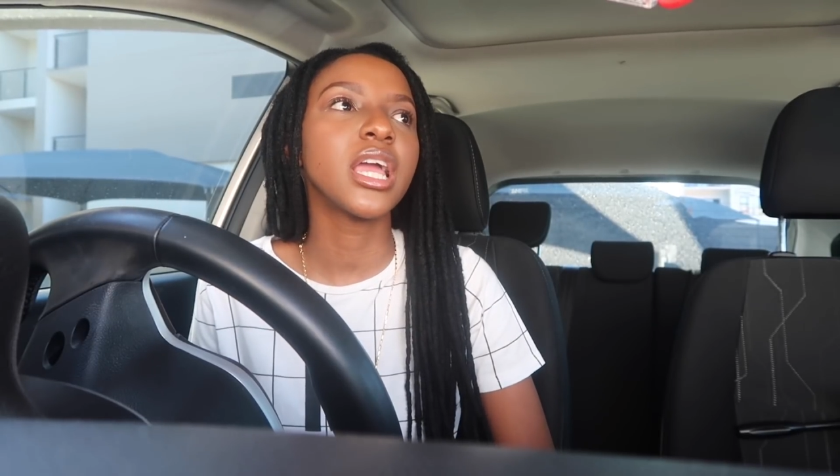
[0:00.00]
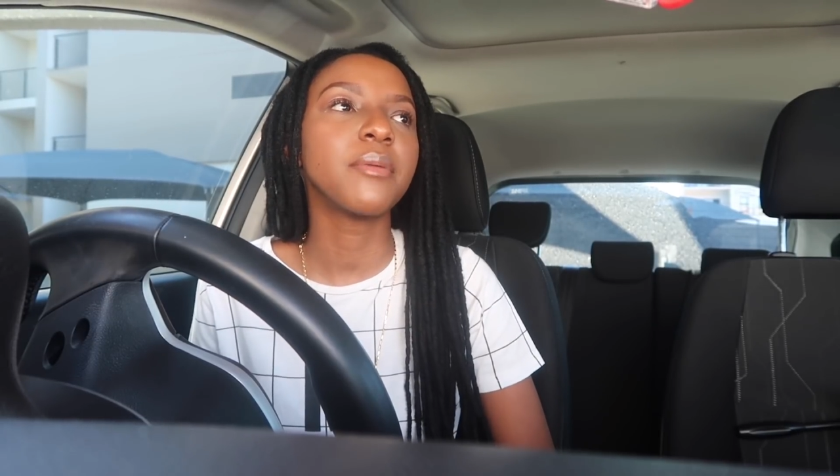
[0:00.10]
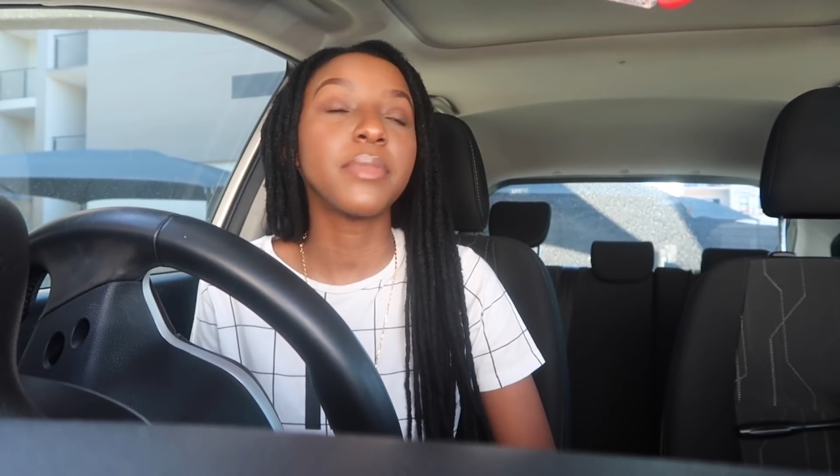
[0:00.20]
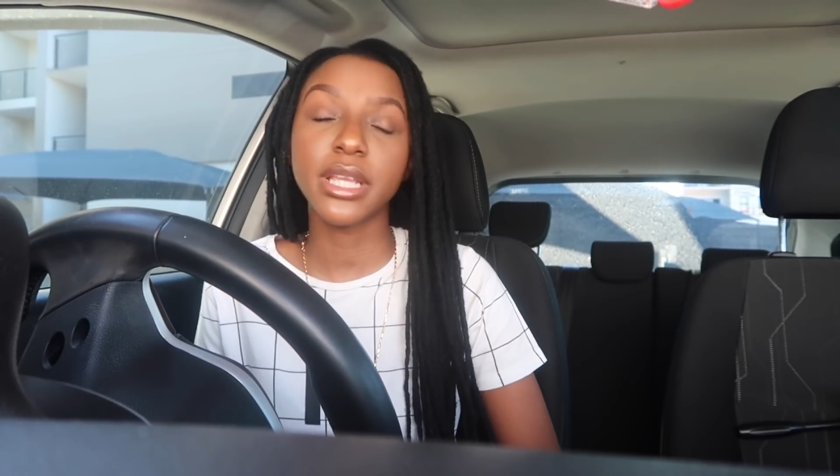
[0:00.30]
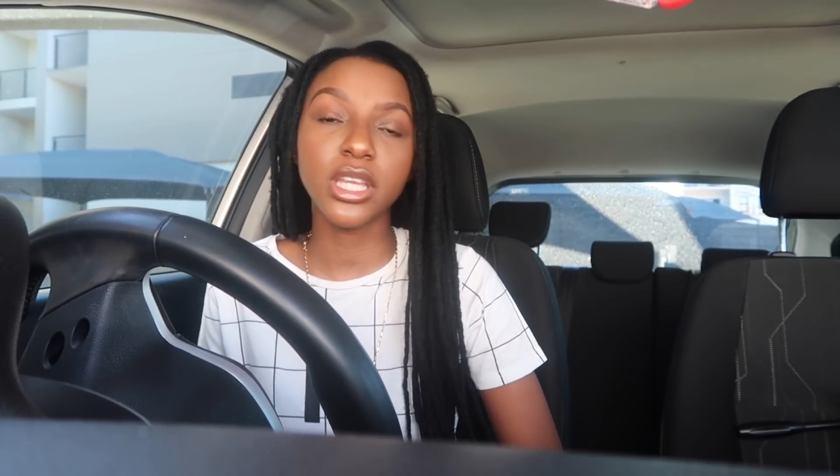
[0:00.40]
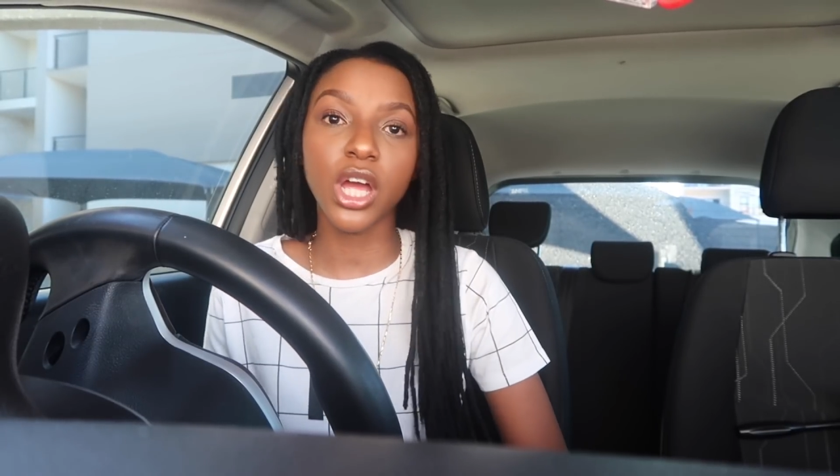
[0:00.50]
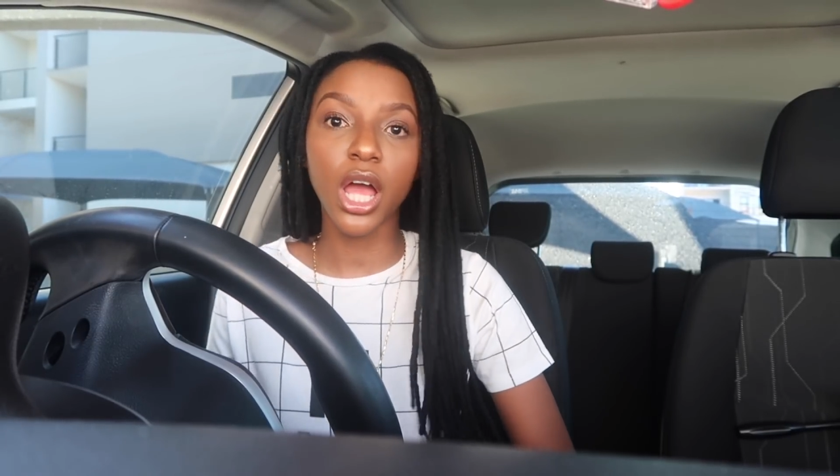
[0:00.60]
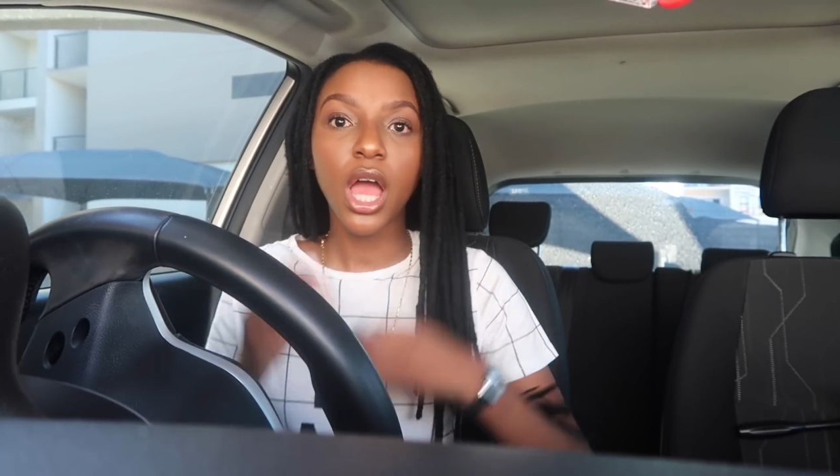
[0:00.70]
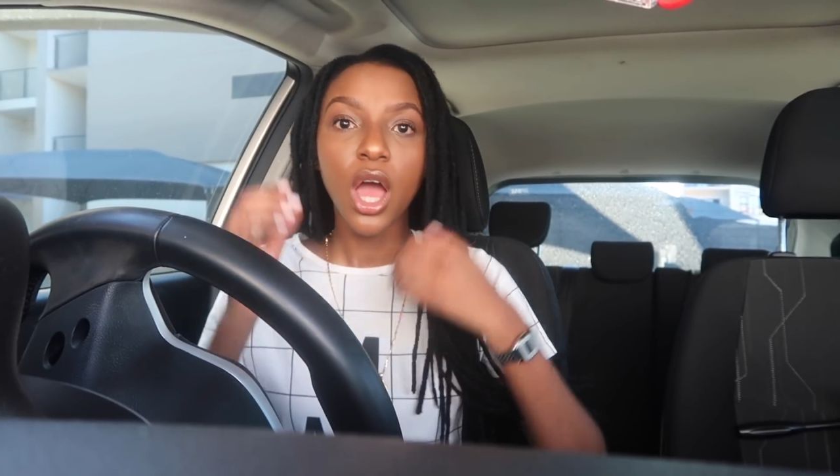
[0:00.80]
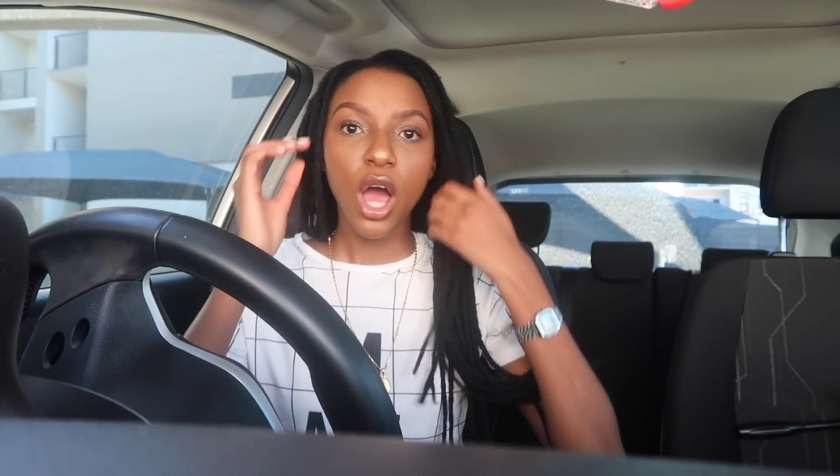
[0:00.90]
But
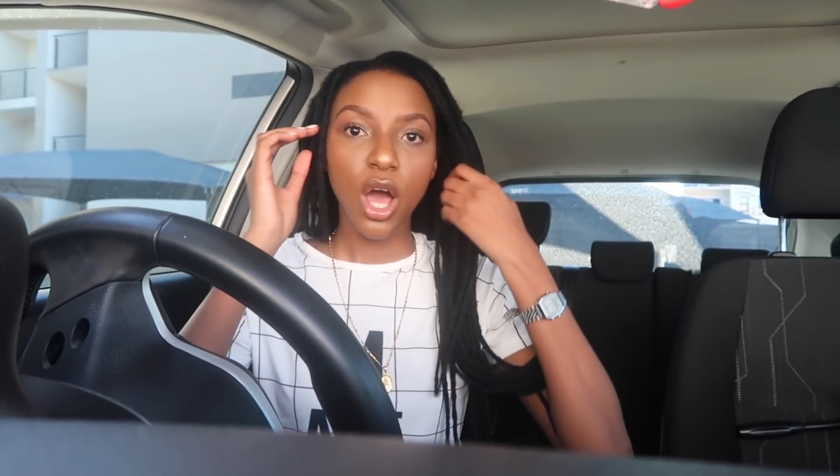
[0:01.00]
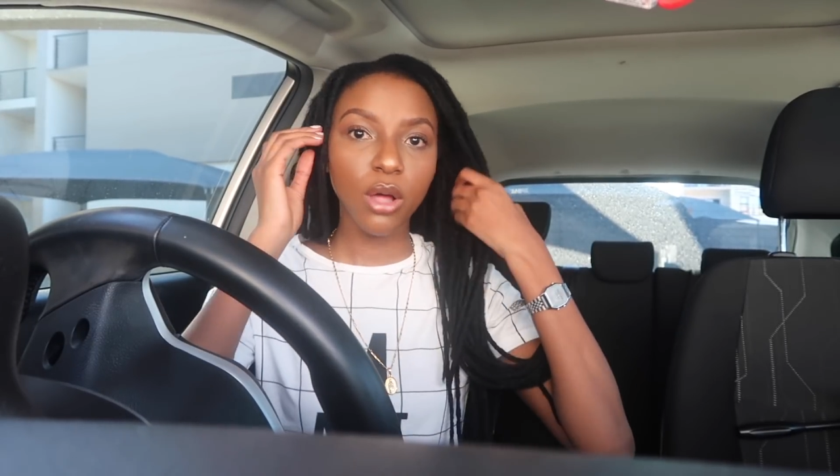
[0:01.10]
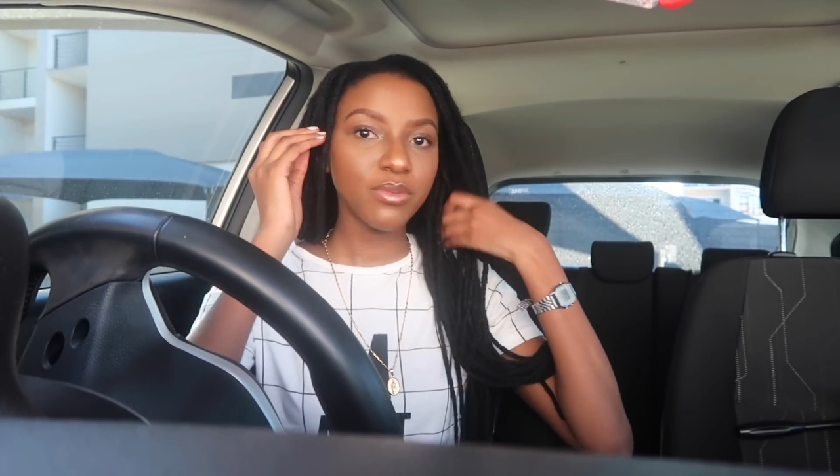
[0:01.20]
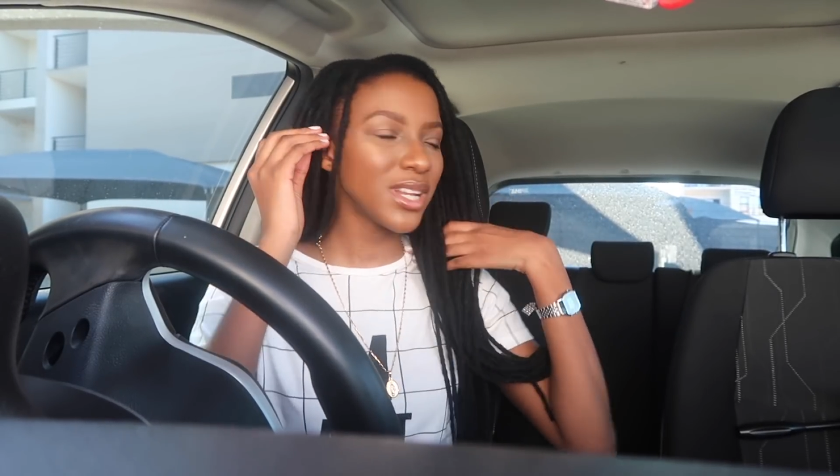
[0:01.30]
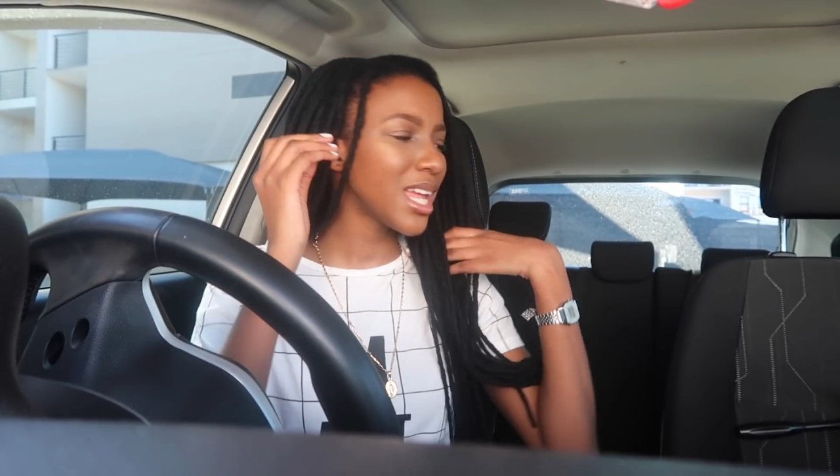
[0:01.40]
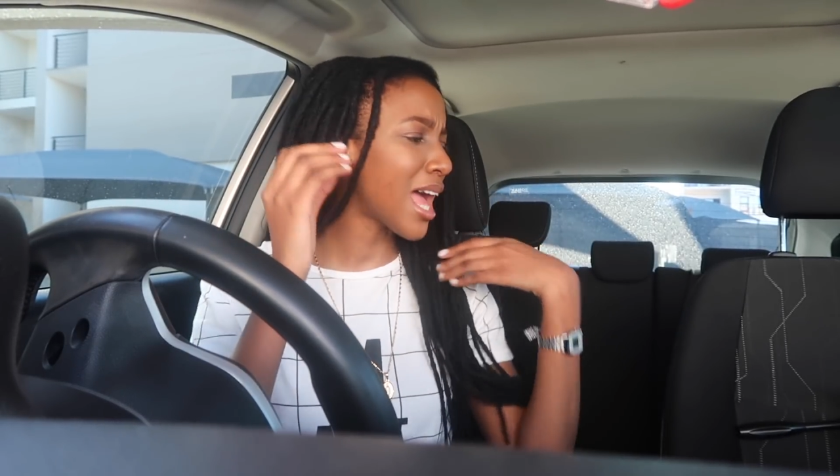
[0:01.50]
yeah, hopefully